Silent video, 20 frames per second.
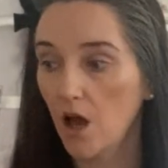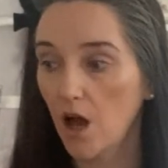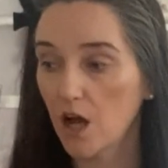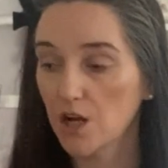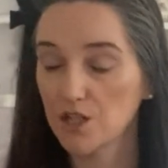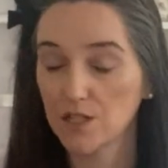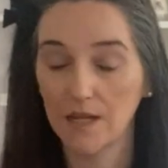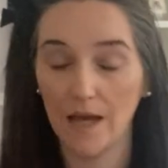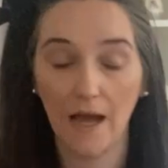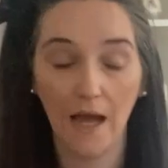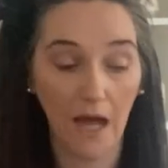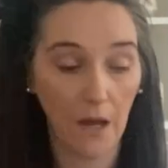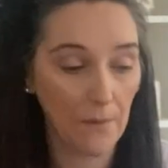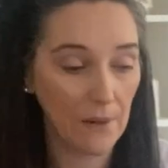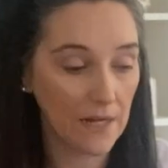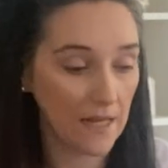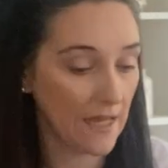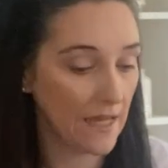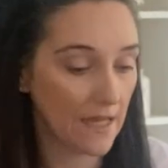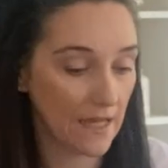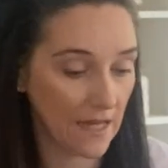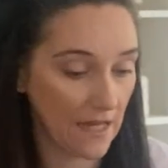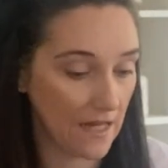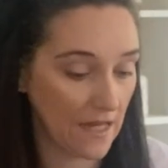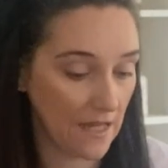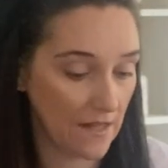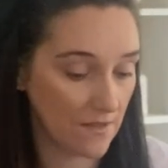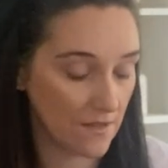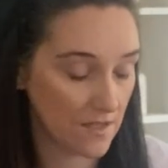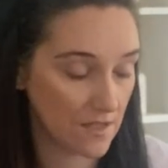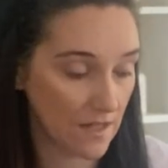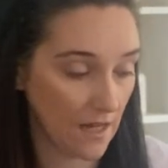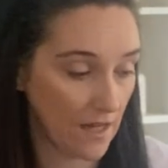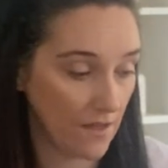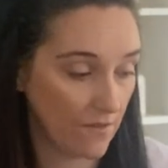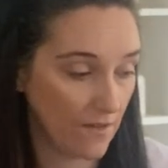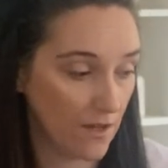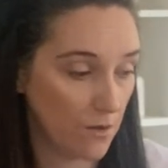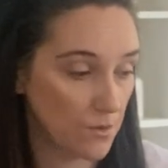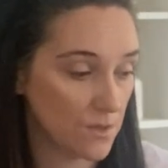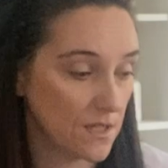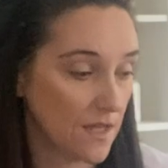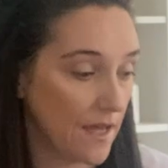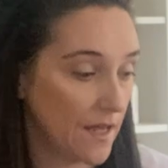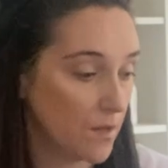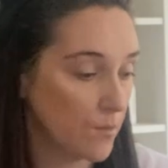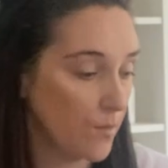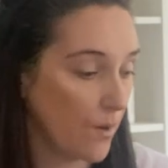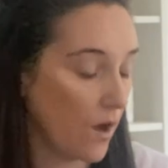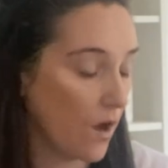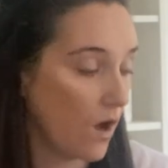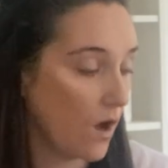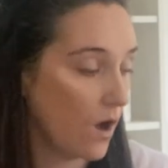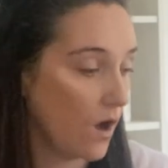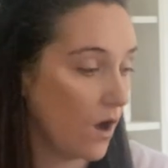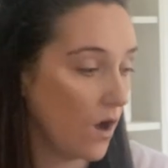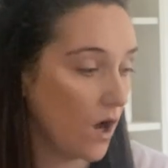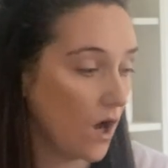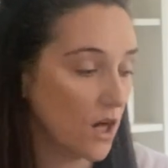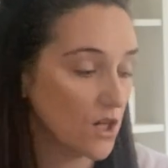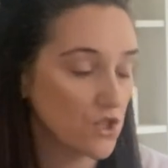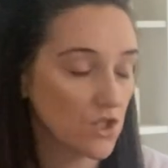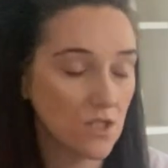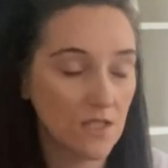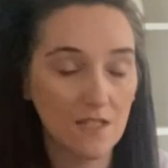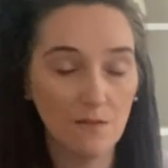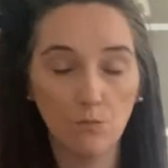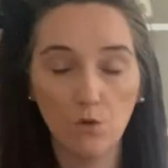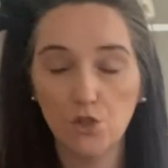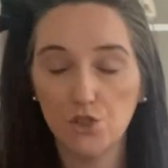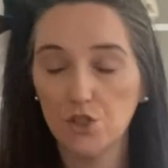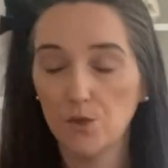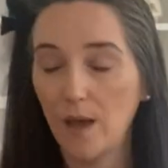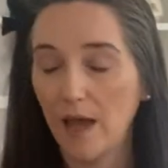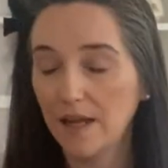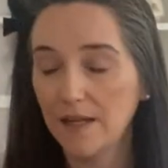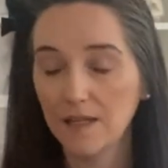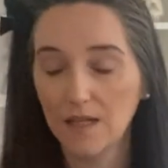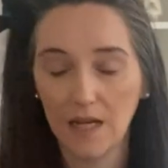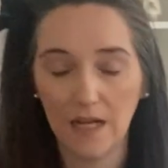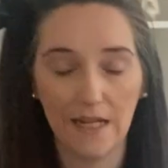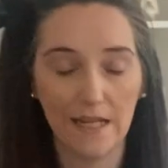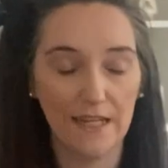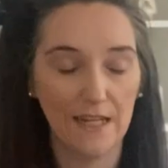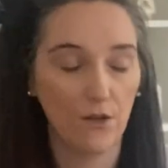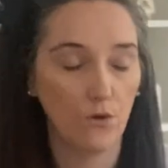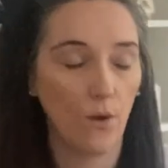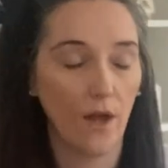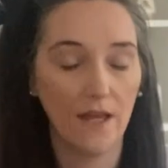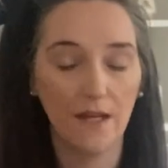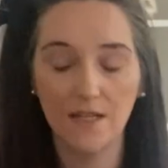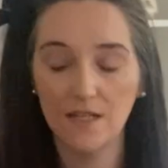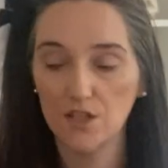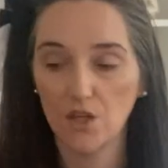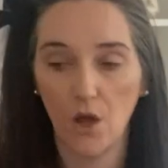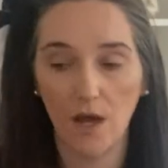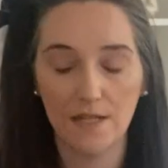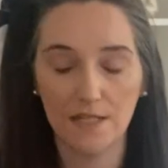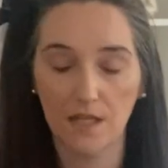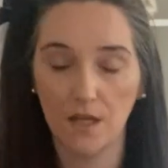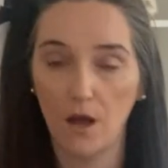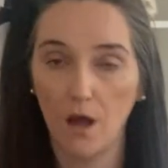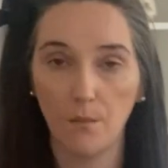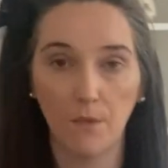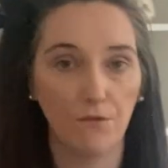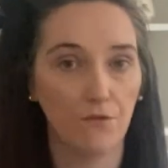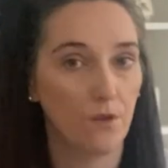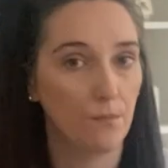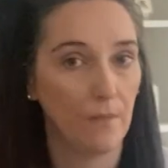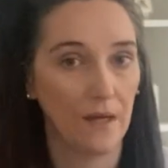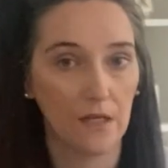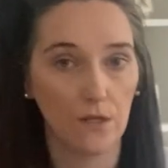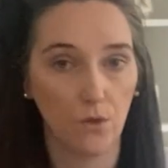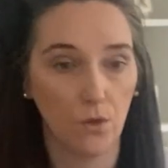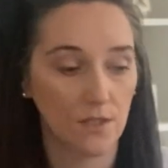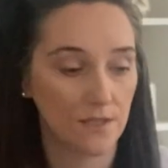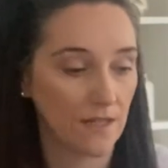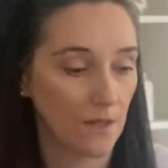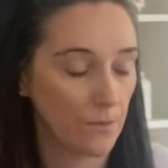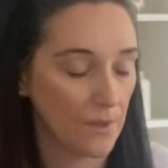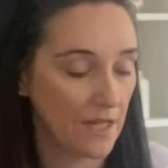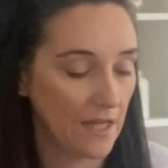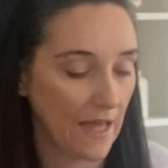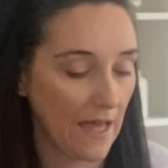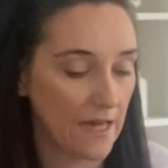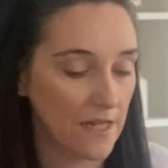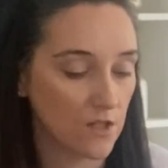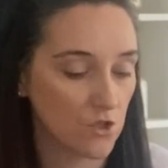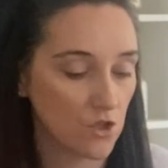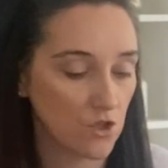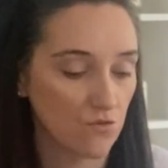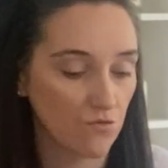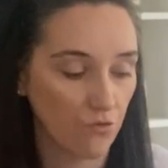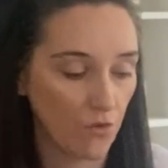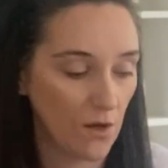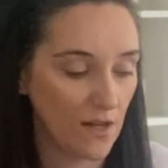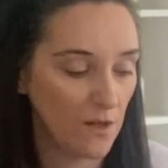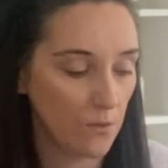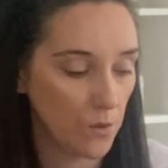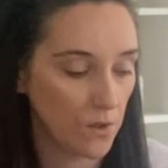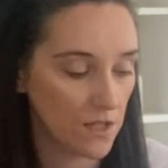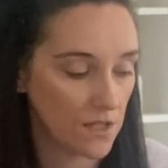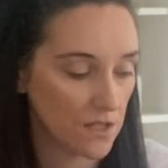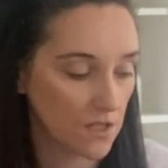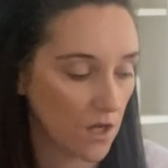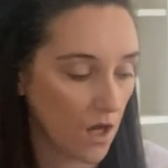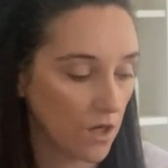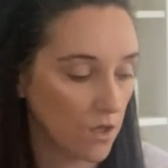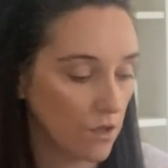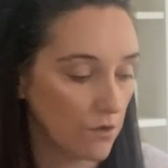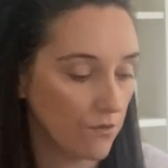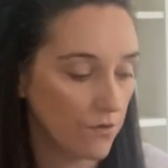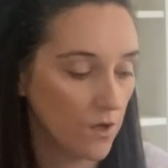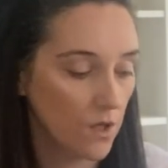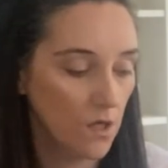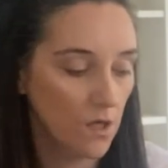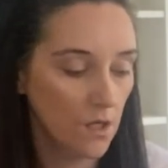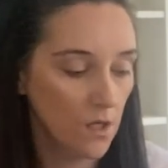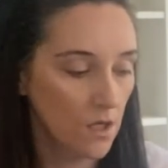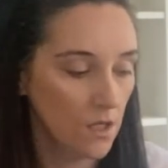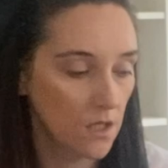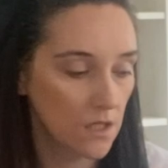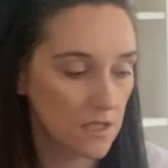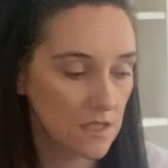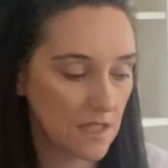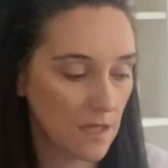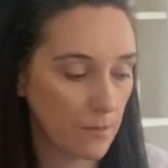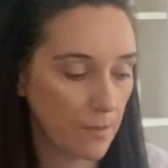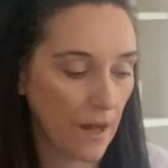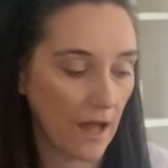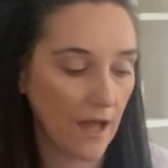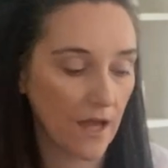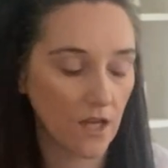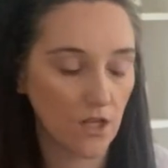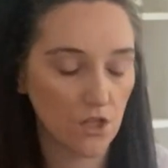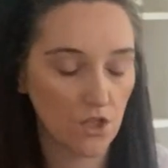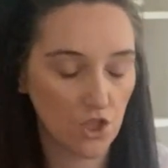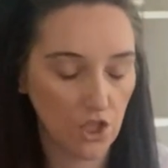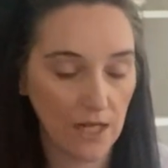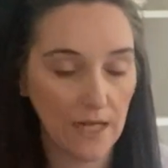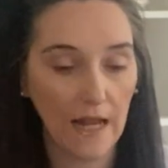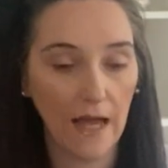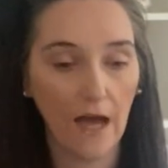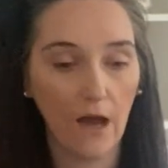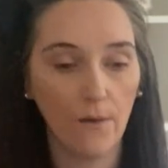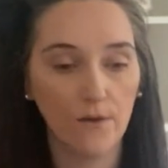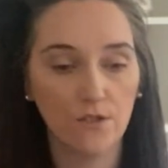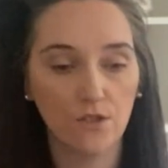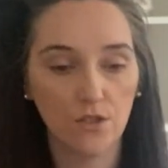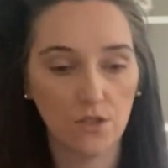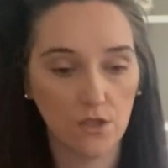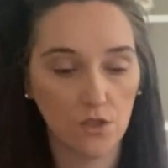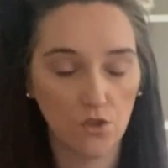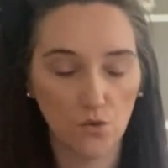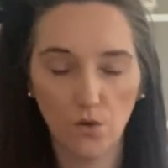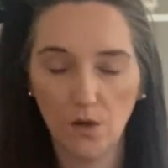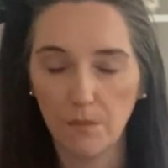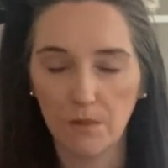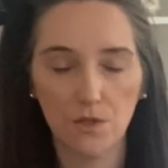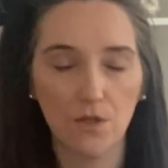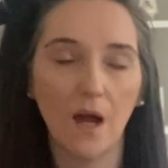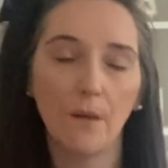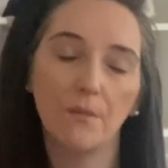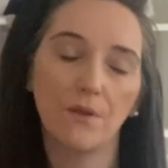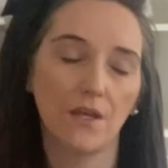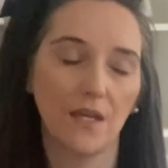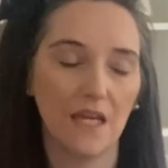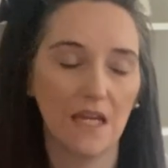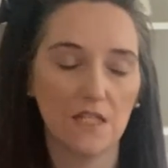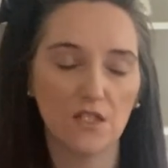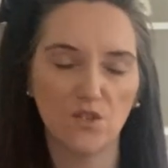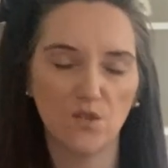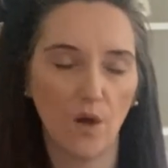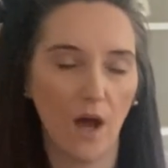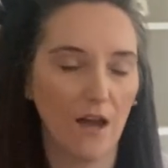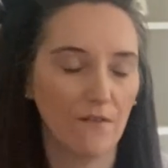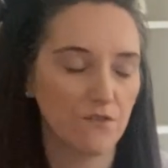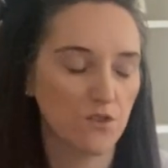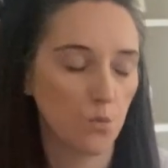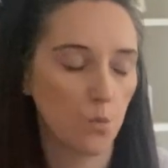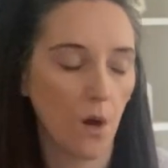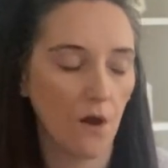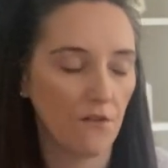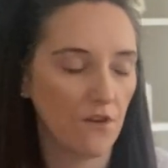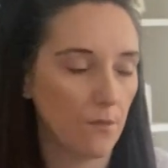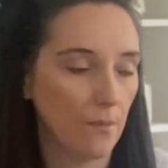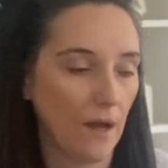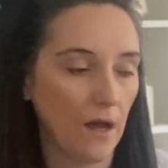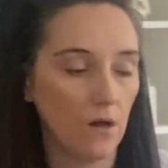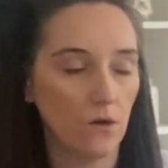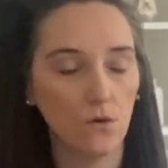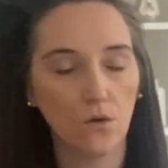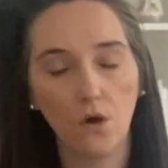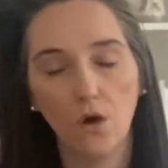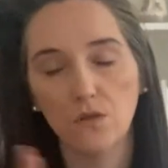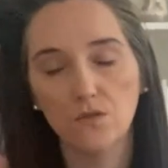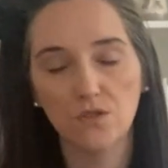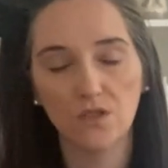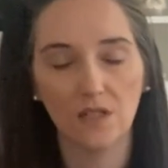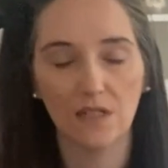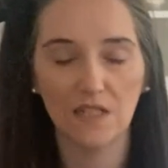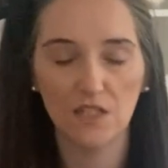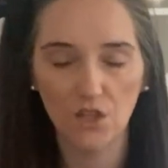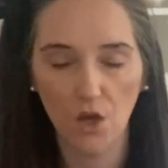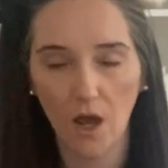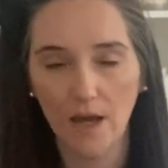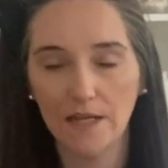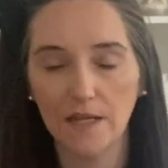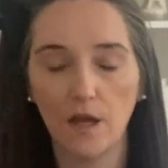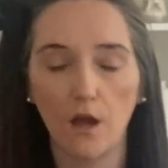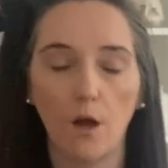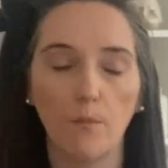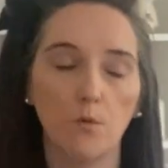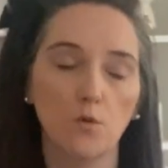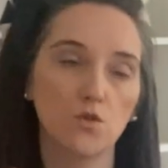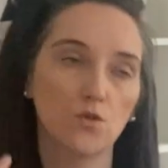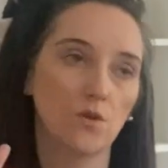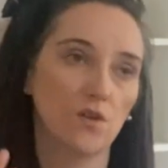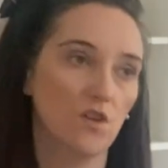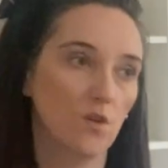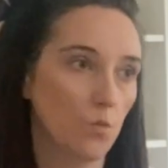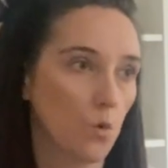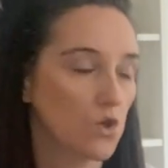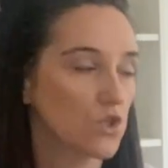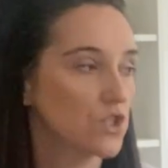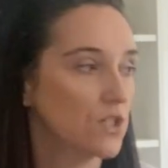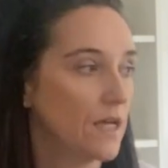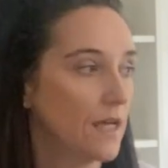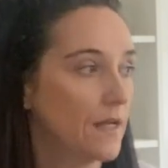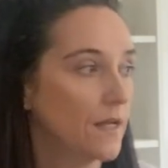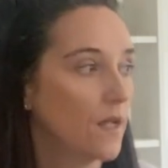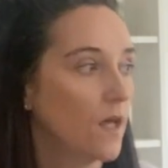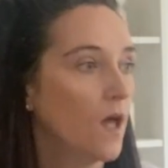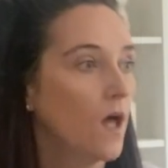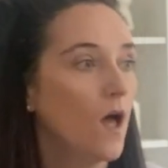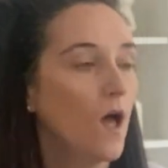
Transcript: I don't know how I let it get in the state that it was in, but I just didn't want to do any cleaning or any tidying up over the bank holiday weekend. I just really wanted to kind of sit back, chill out and just enjoy my time with the kids and not have to worry about constantly tidying up or doing the washing.